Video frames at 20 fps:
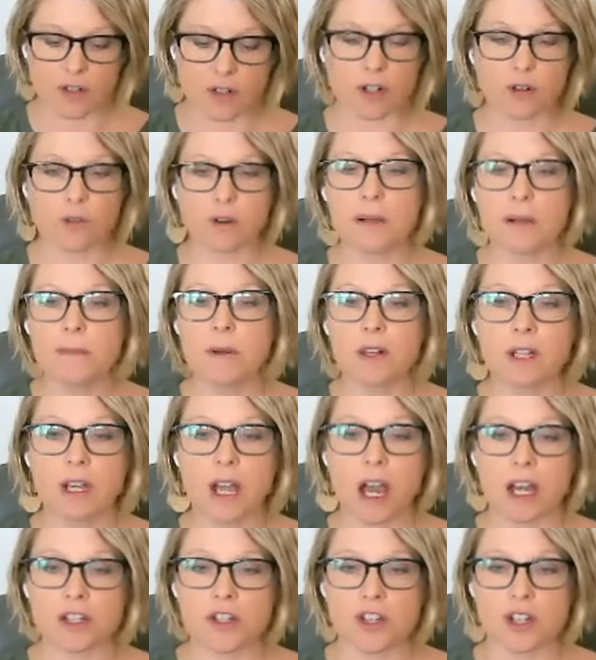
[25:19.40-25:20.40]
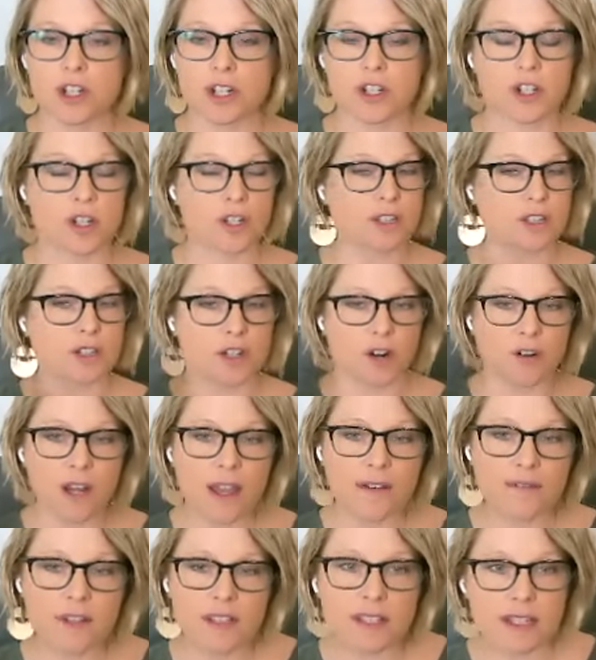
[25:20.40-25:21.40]
agreeable and conscientious, you don't
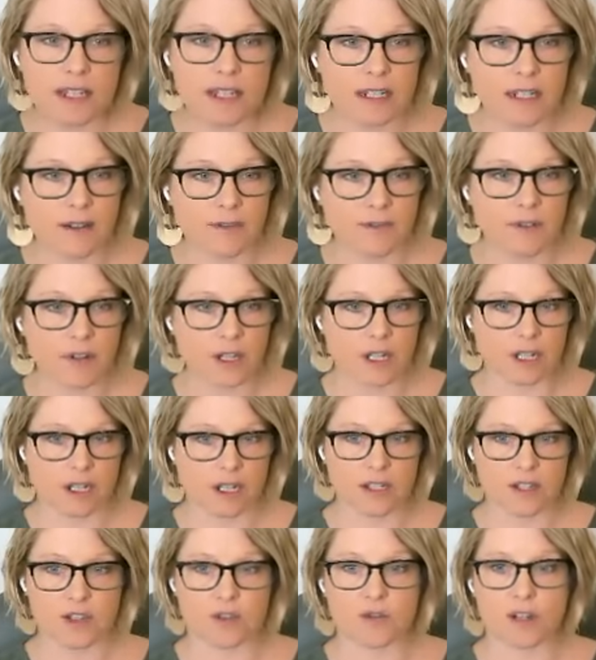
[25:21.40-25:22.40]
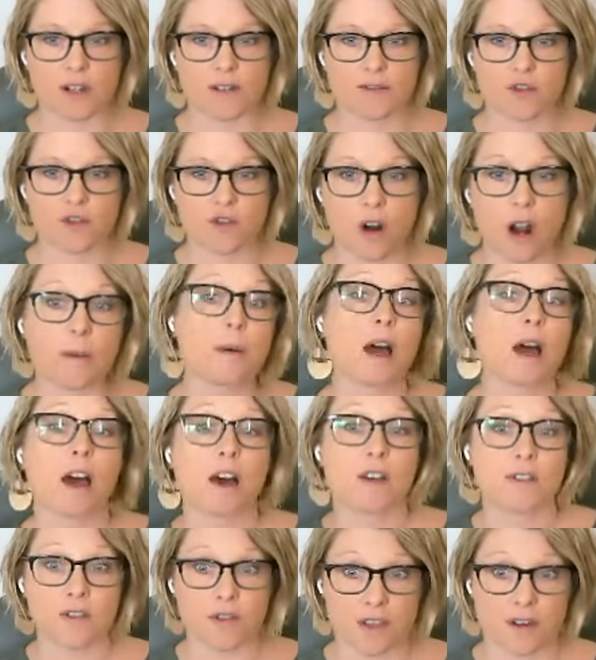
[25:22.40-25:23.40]
have a significant history of trauma
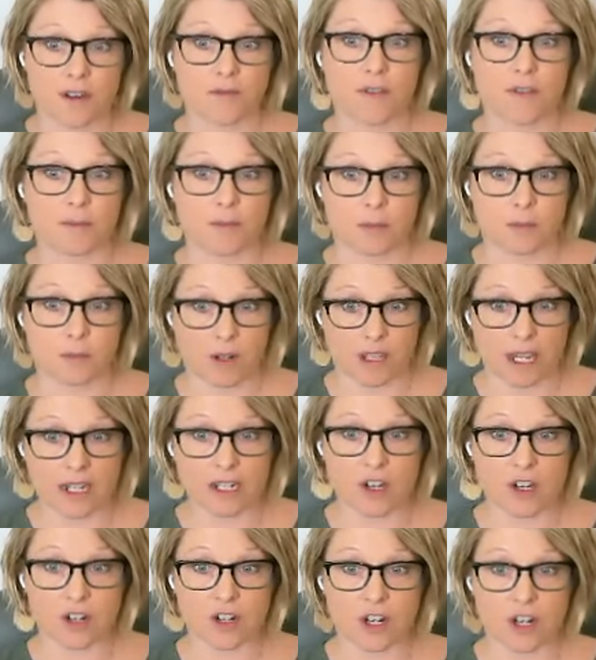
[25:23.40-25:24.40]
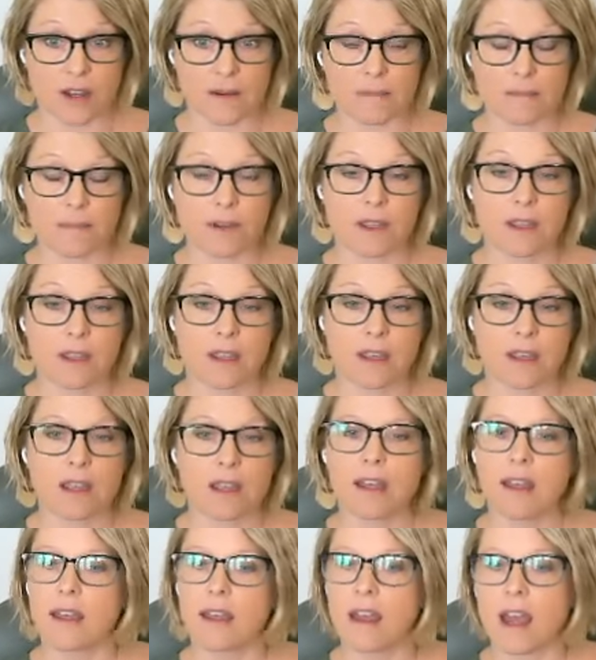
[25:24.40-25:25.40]
other than from the relationship,
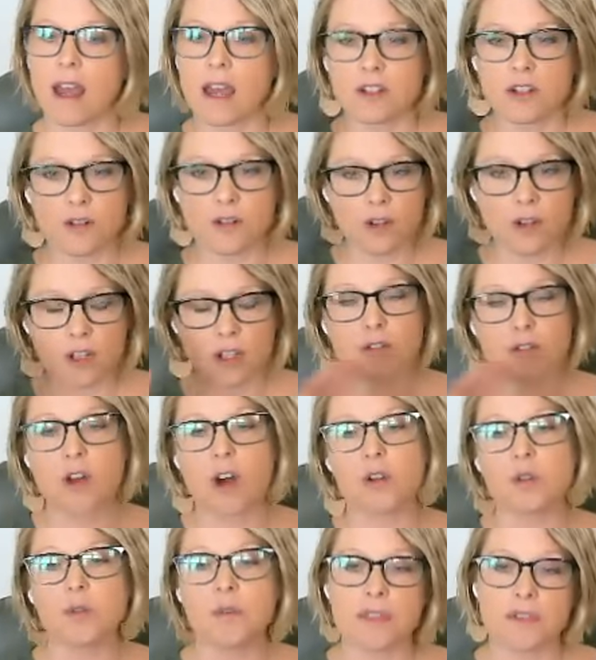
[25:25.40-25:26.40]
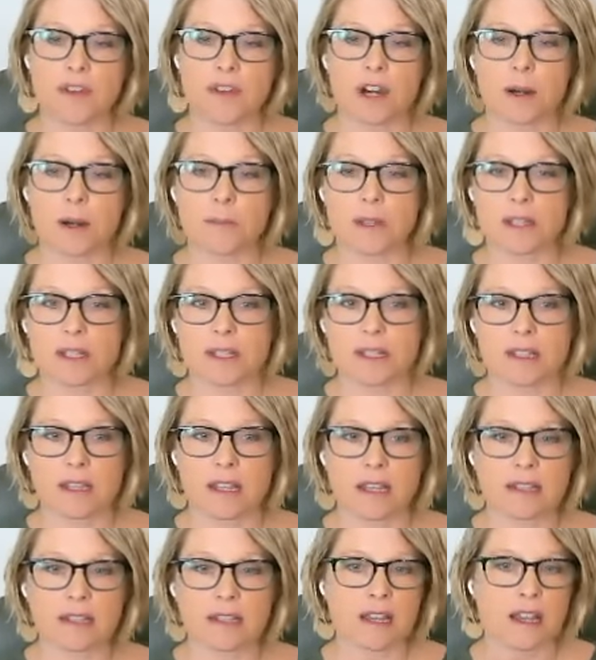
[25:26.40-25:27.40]
and you go to a therapist and
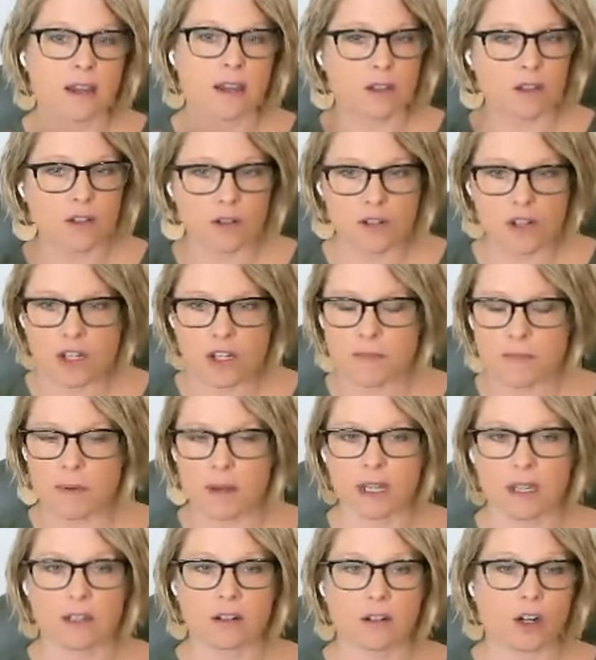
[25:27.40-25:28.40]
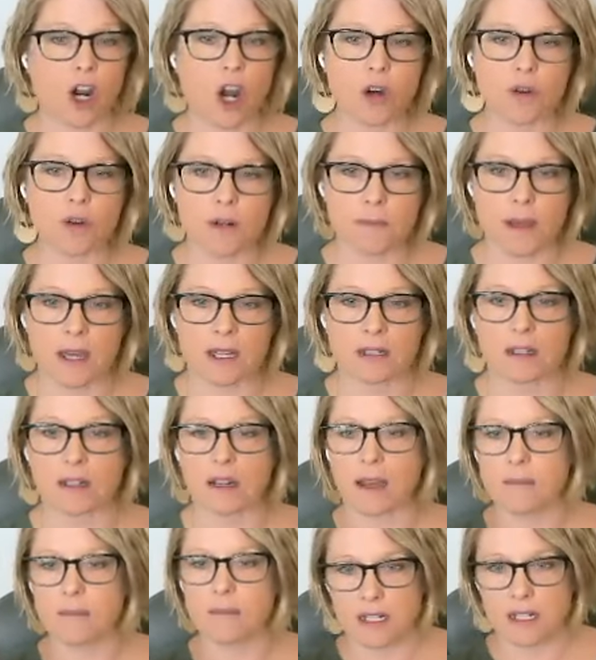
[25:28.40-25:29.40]
they say, you're codependent.
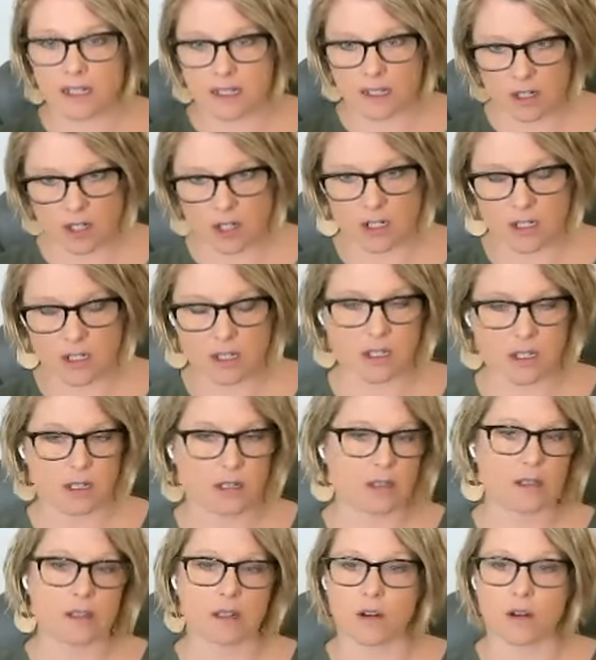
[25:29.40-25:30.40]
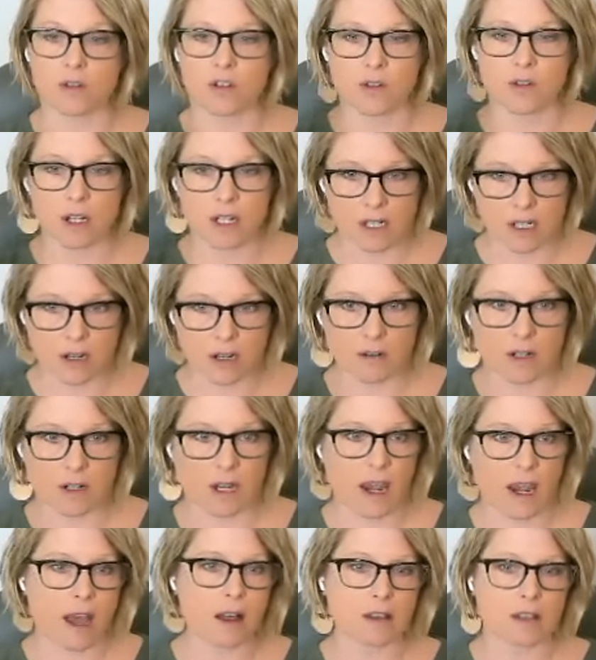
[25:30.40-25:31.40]
I'm going to send you you need to go
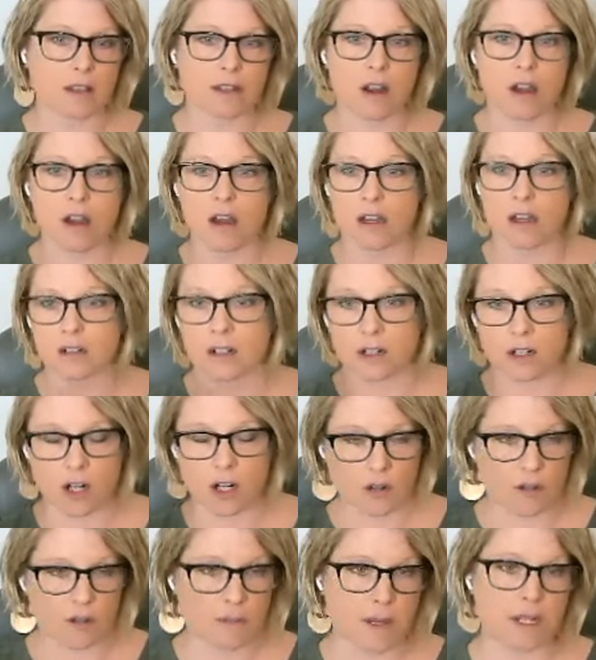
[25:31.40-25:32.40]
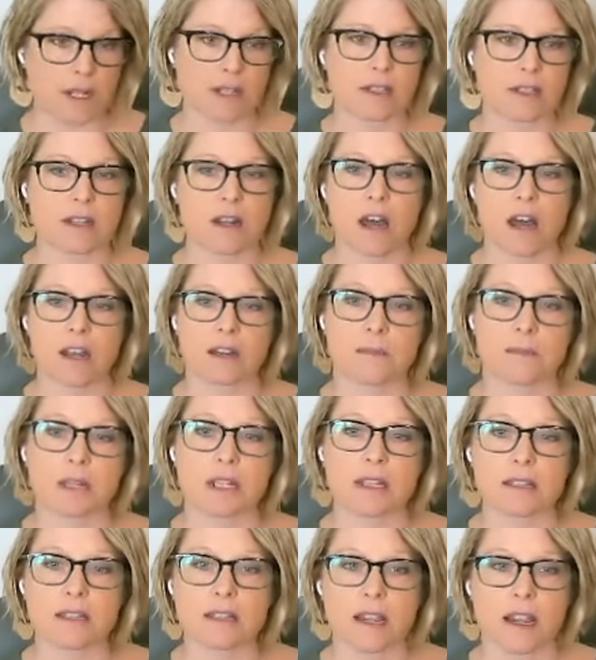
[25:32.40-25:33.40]
to Al-Anon or Codependence
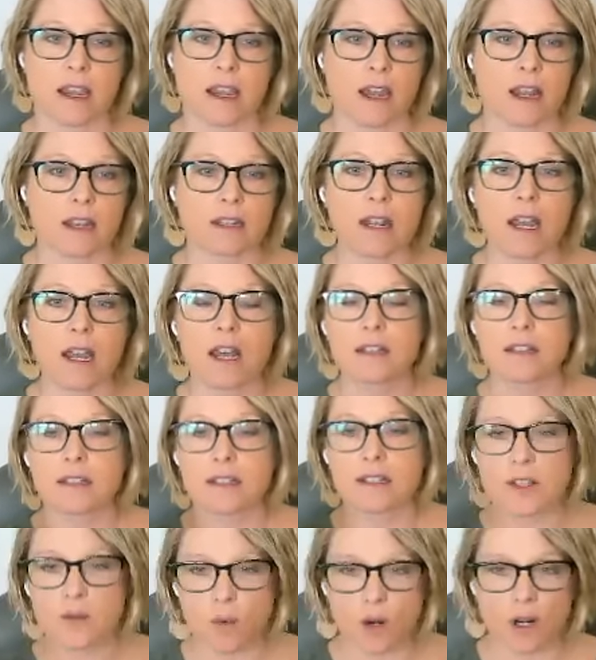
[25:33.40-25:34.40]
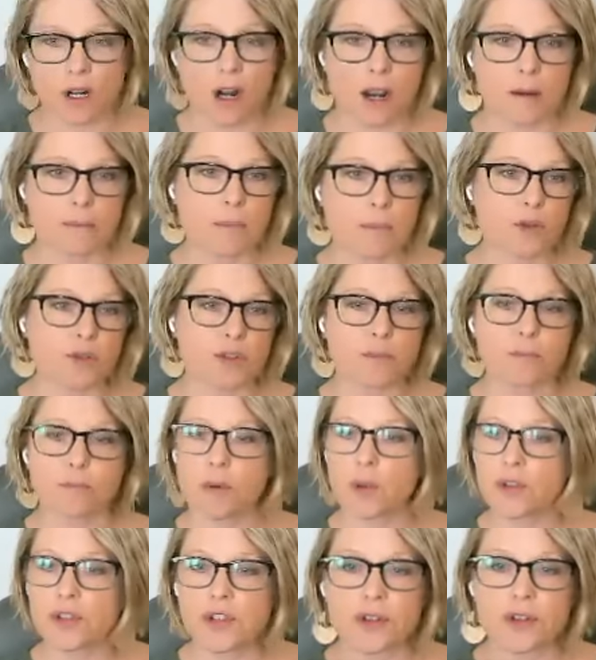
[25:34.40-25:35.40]
Anonymous, and let's work on both
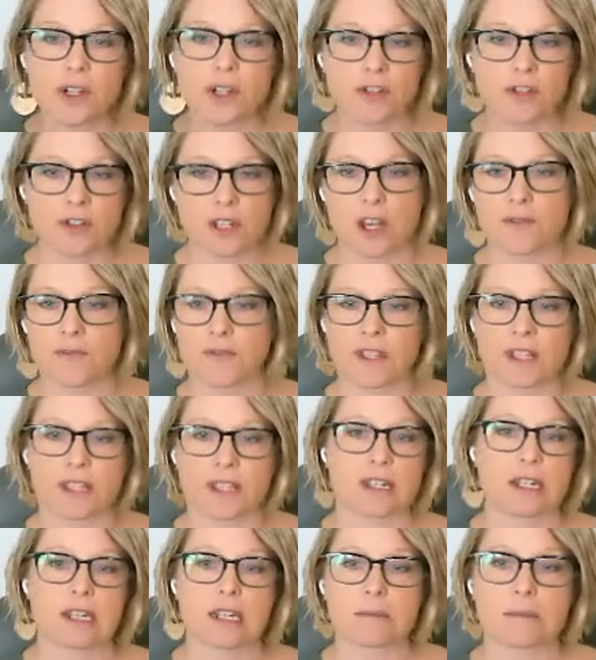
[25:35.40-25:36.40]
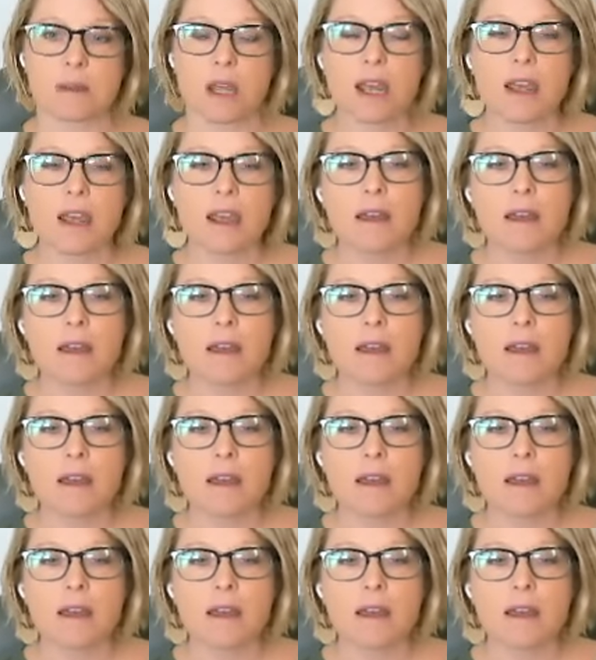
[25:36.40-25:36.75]
bolstering your self-esteem.